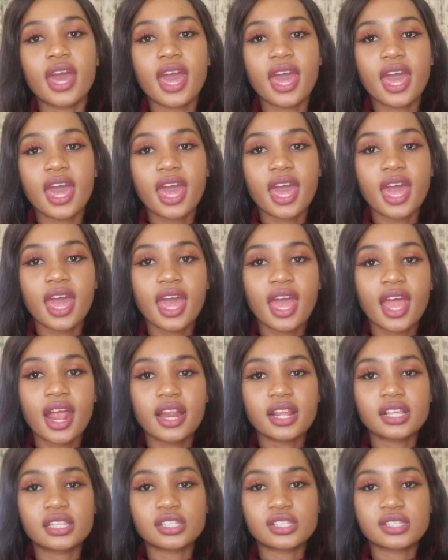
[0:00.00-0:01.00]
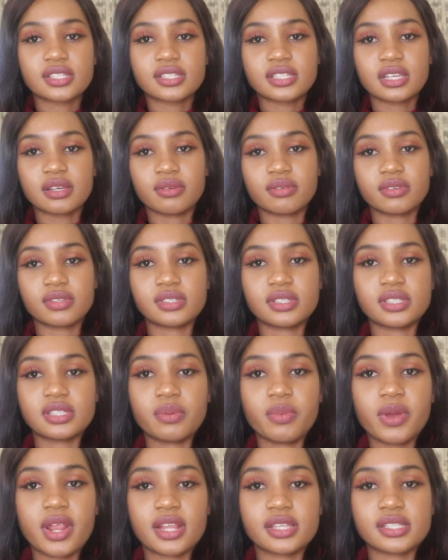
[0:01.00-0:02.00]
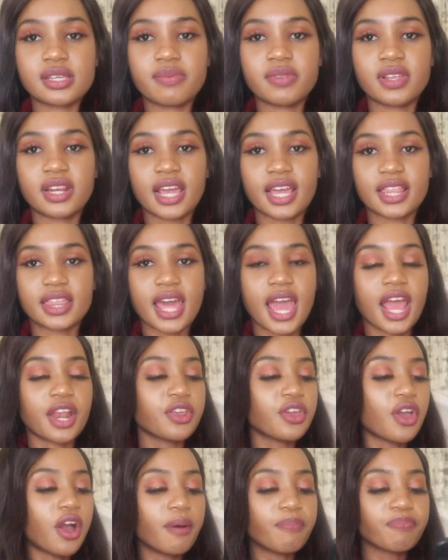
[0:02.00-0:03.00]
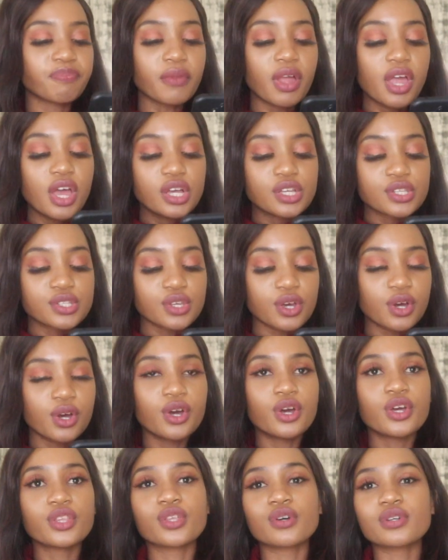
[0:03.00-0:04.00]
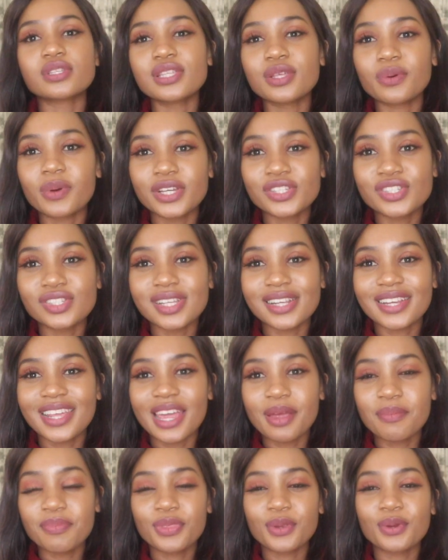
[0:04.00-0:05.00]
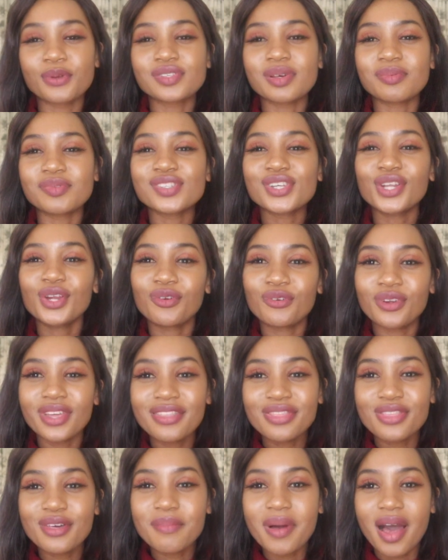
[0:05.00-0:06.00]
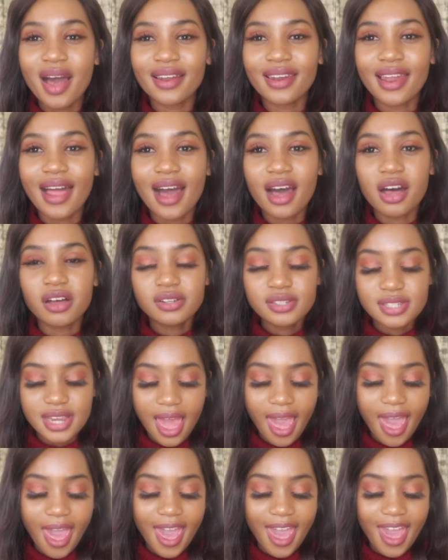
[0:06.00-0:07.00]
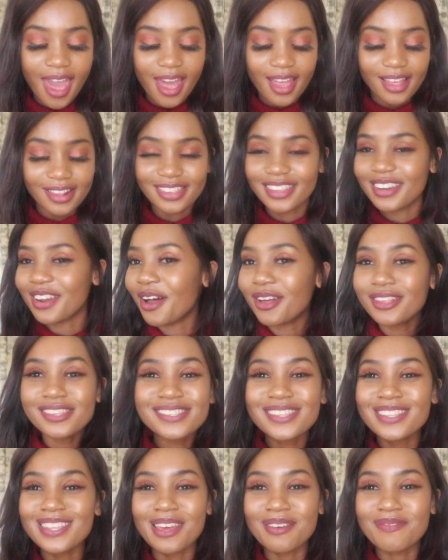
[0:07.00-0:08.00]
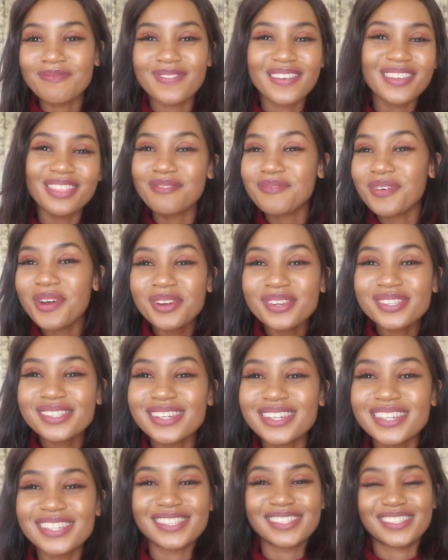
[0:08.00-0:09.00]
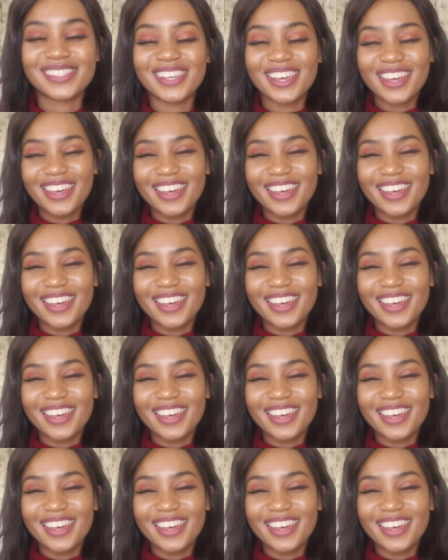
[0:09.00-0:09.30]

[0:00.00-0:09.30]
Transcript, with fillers: and so somewhere, something like that. Yeah. So those are the questions that came through. So I'm just gonna read them out loud and then answer them in the process.